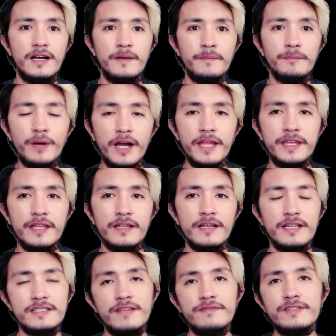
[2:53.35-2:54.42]
But
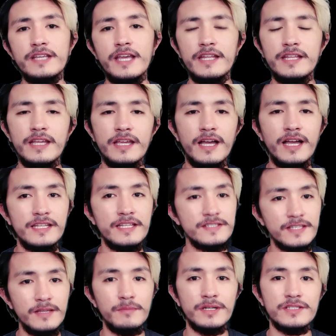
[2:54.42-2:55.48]
as I've said, I didn't
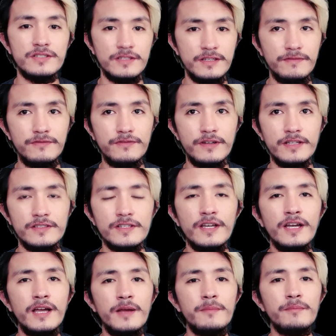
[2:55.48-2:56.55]
see much difference.
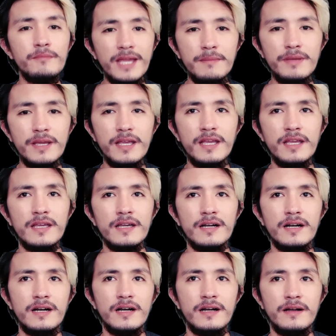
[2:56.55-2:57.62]
Maybe
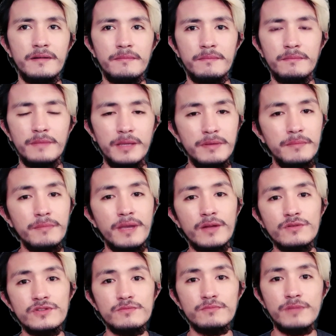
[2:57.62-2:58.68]

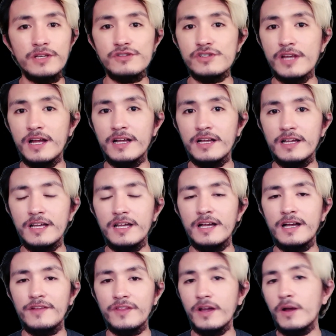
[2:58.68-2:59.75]
meron siyang
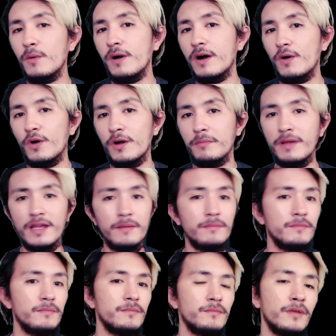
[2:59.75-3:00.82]
nagawa, or
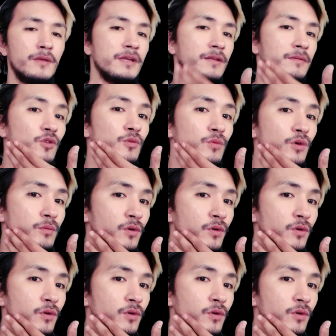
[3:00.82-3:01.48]
maybe tumubo